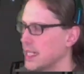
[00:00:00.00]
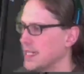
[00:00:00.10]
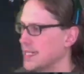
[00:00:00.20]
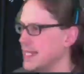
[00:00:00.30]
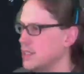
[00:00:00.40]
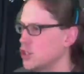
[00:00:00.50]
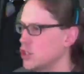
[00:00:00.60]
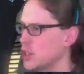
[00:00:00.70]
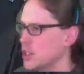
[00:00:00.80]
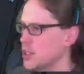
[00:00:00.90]
Got 10
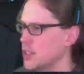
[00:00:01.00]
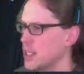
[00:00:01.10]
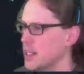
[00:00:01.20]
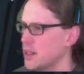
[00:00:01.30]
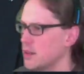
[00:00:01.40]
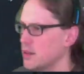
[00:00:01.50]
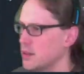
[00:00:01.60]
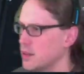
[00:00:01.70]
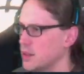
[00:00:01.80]
stars now.